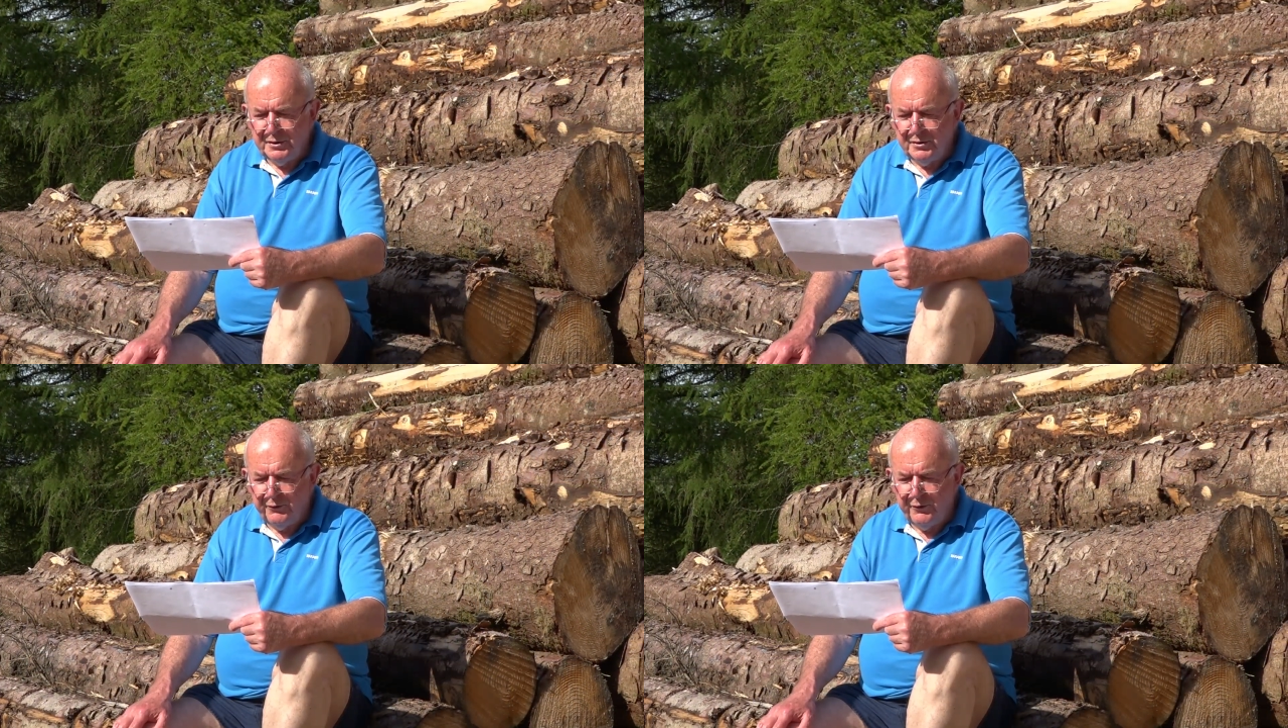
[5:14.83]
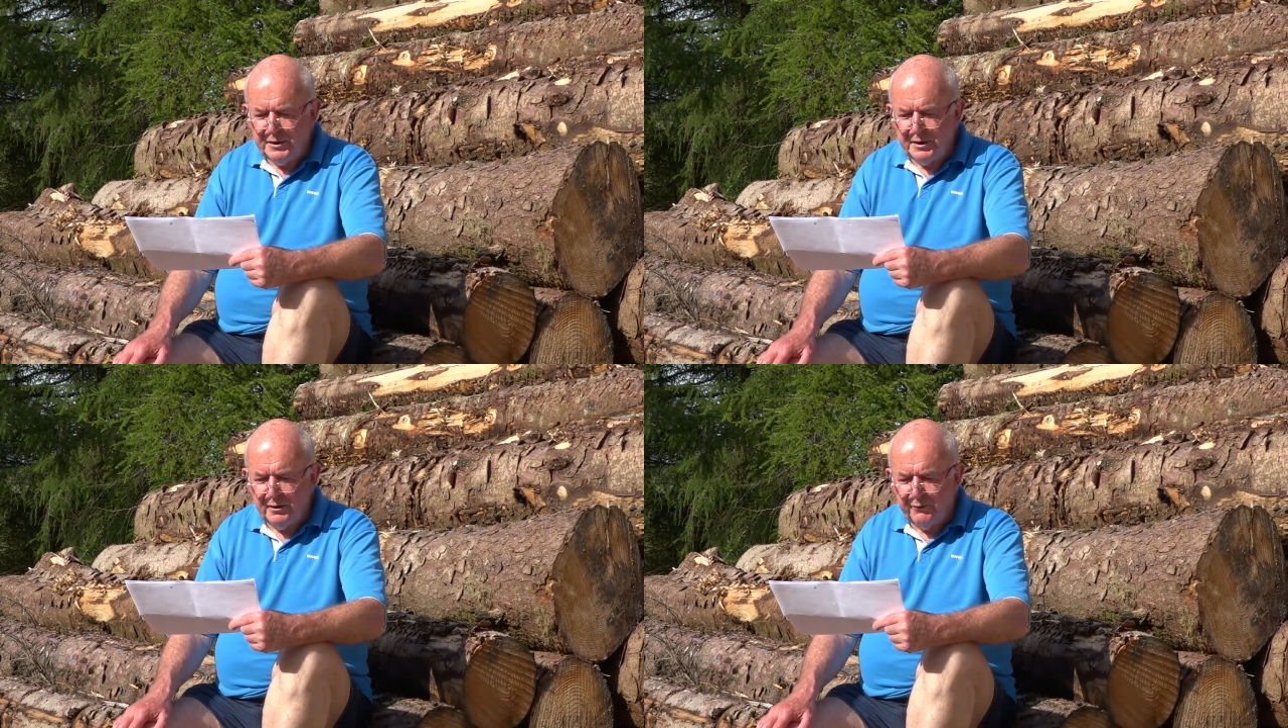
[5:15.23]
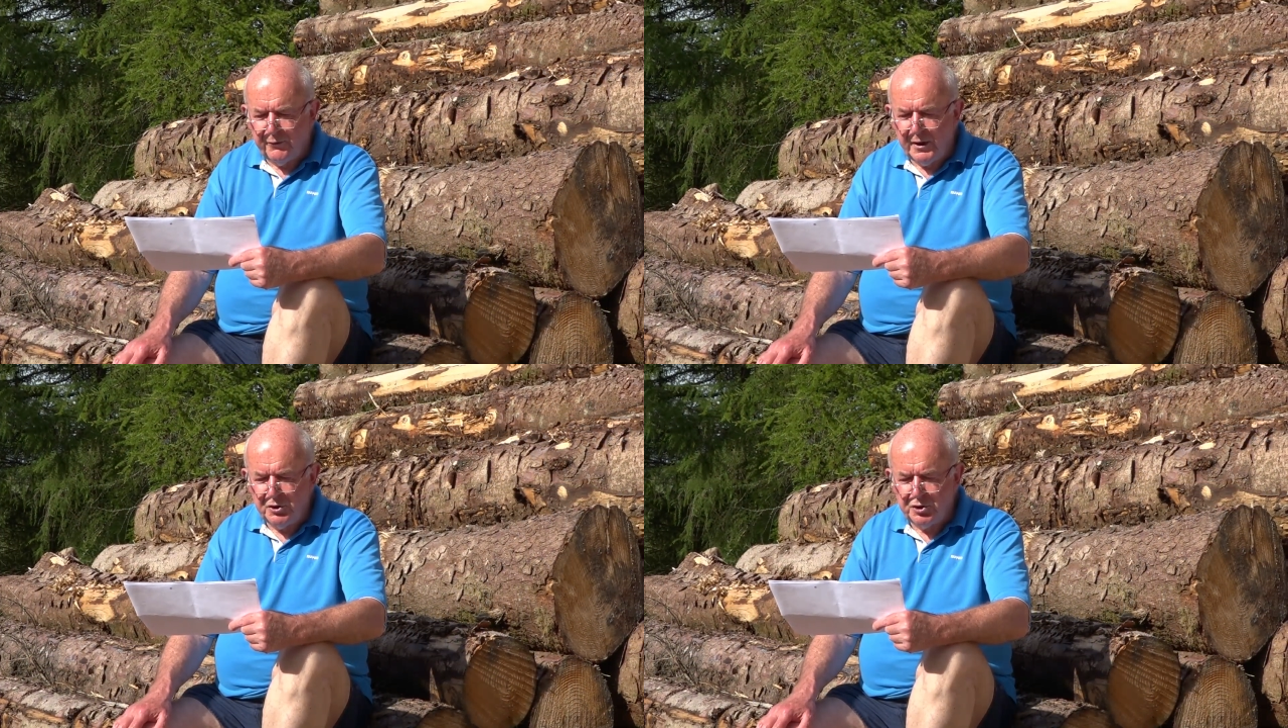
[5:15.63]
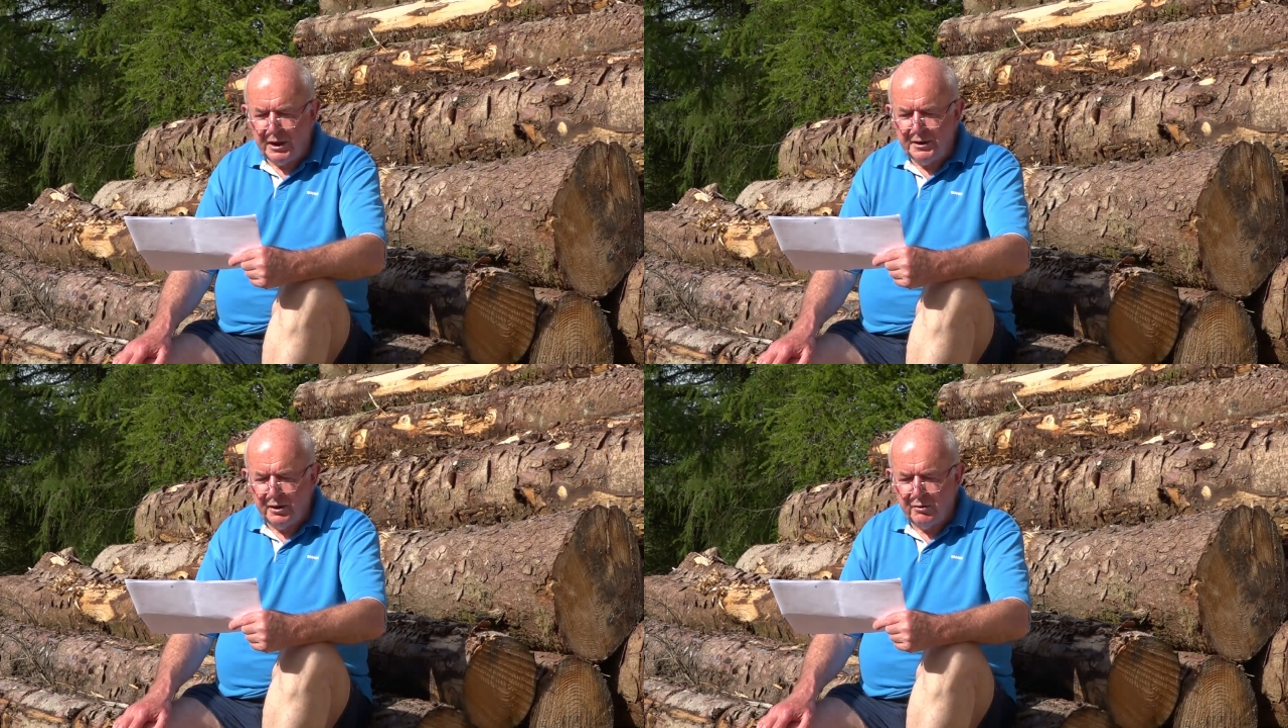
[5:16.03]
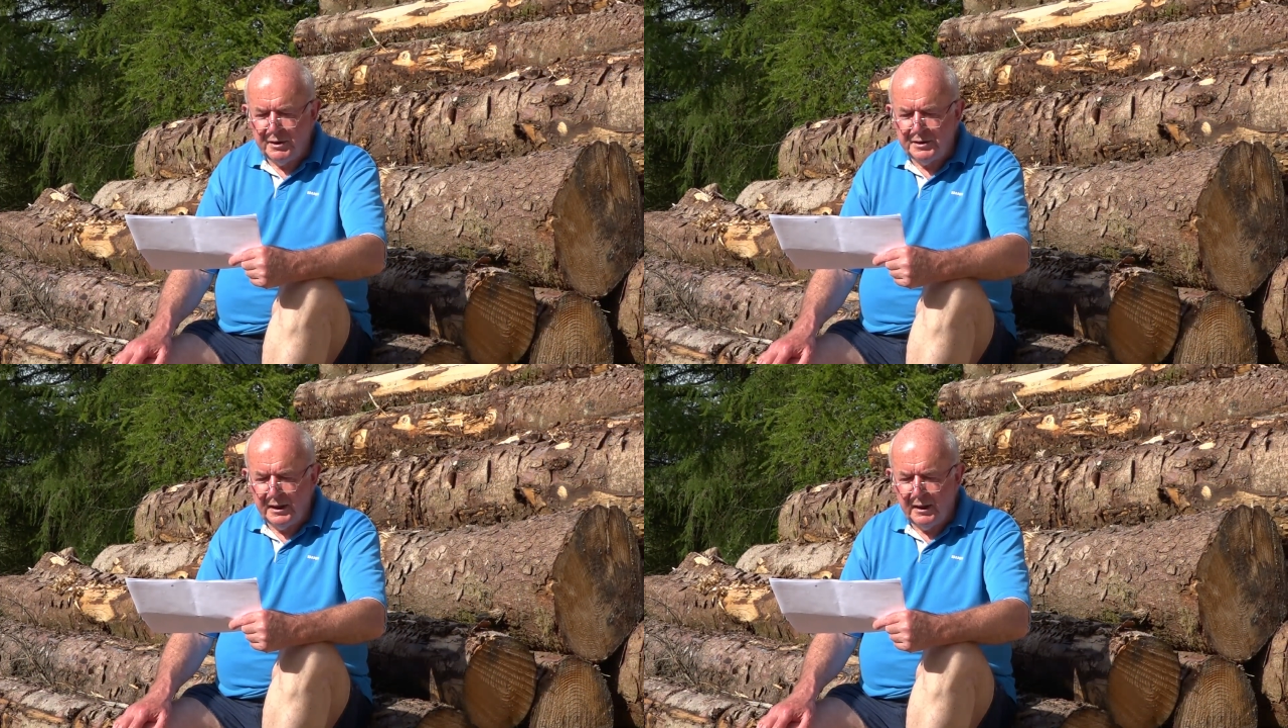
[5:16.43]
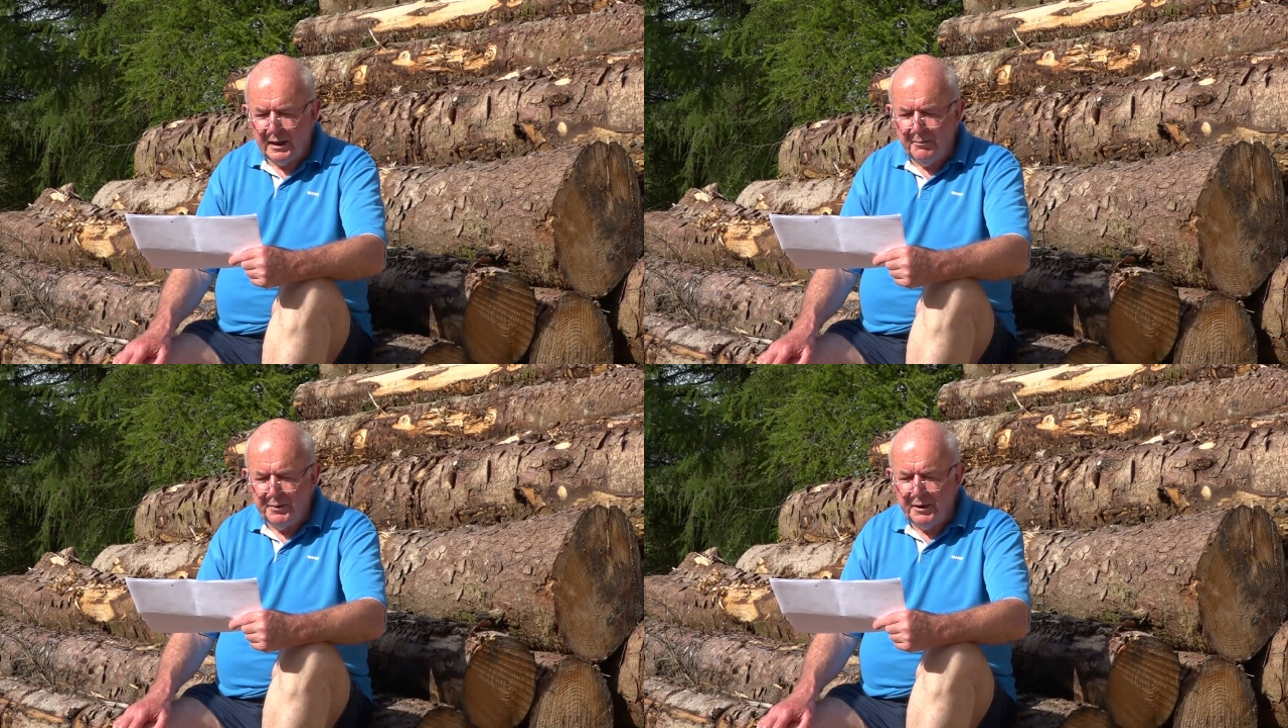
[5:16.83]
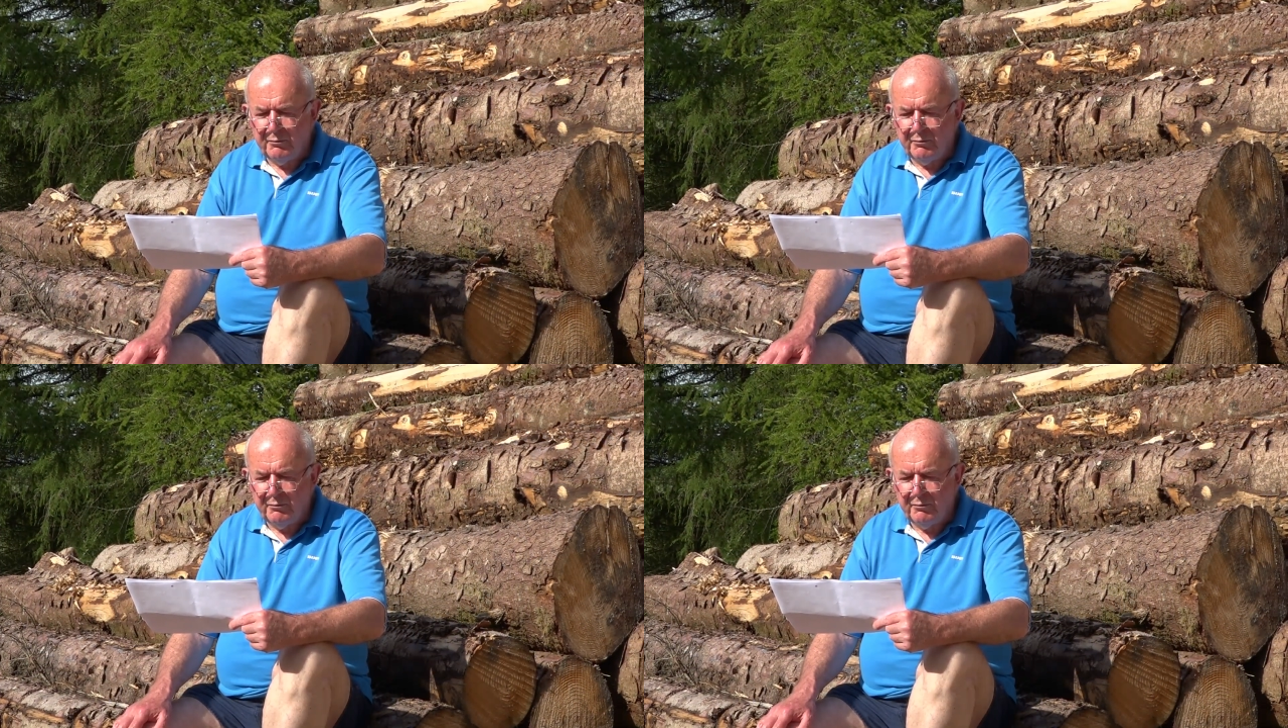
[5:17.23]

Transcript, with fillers: in defeating the French and increasing company